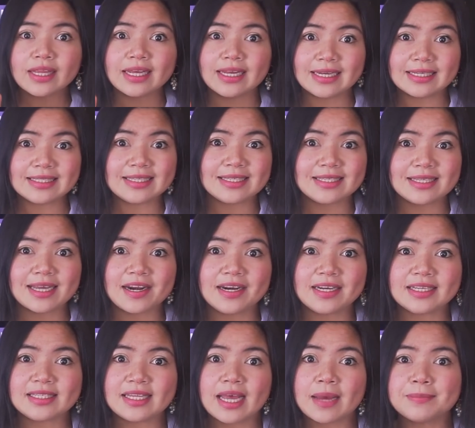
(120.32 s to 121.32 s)
the
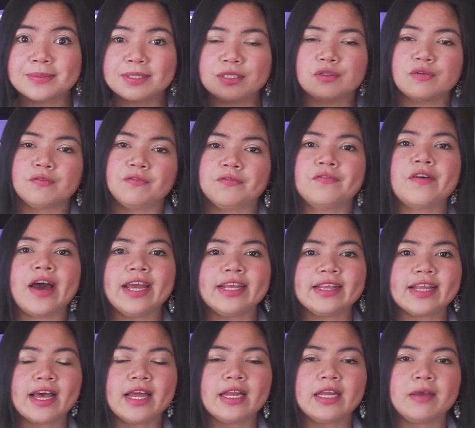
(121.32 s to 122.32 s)
necessary steps to
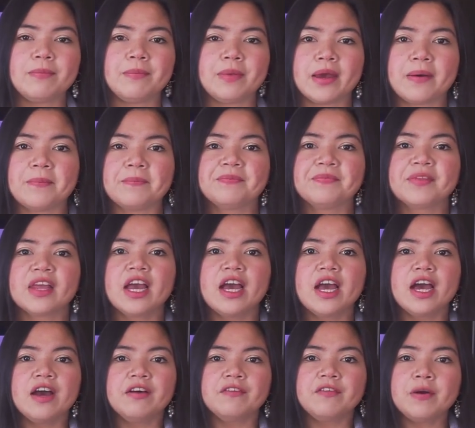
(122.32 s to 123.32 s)
fight anemia.
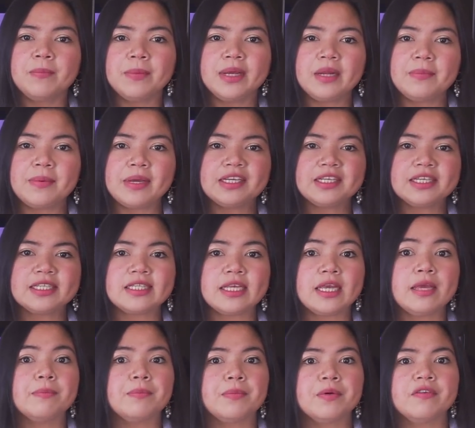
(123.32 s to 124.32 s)
For many patients,
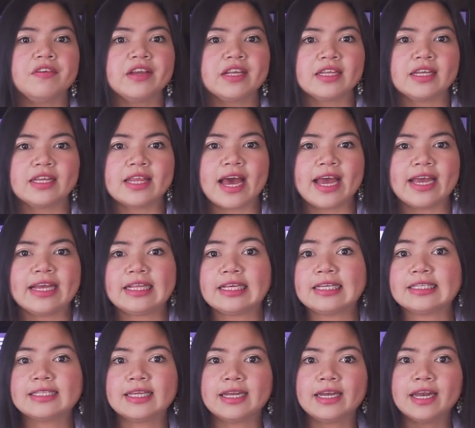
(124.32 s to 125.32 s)
improving the diet
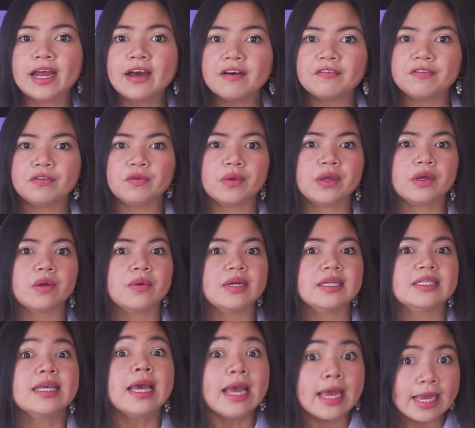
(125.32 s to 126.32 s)
is enough to
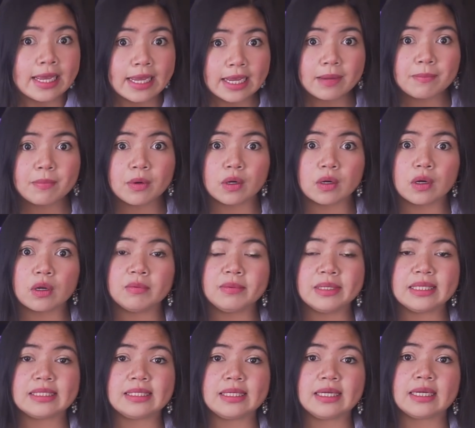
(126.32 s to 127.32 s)
increase
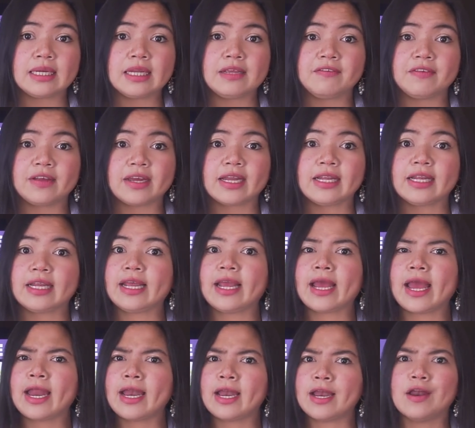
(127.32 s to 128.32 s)
hemoglobin
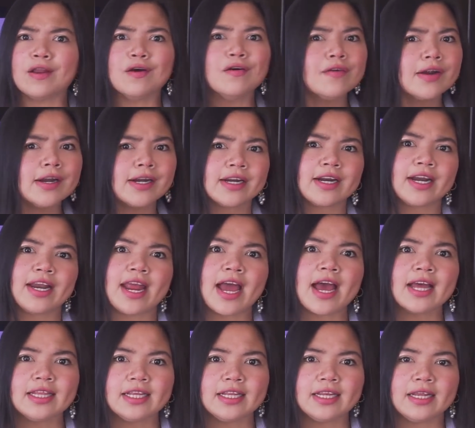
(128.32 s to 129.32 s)
significantly and lower
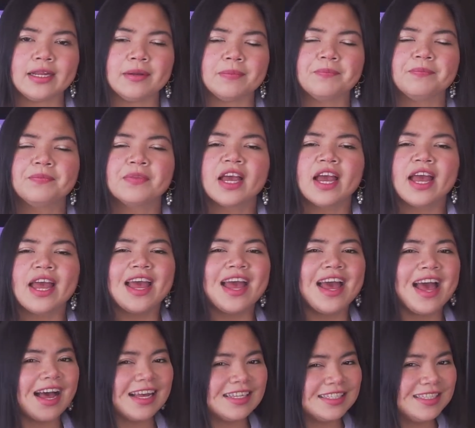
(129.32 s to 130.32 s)
creatinine.
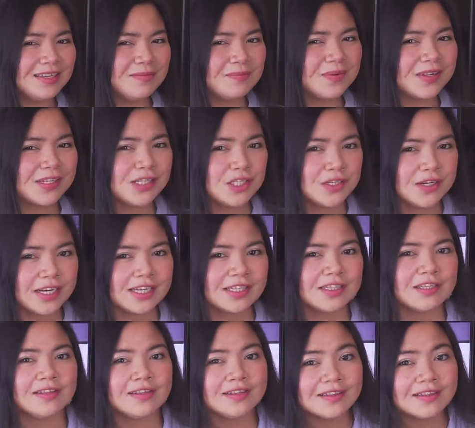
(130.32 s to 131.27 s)
A simple trick to do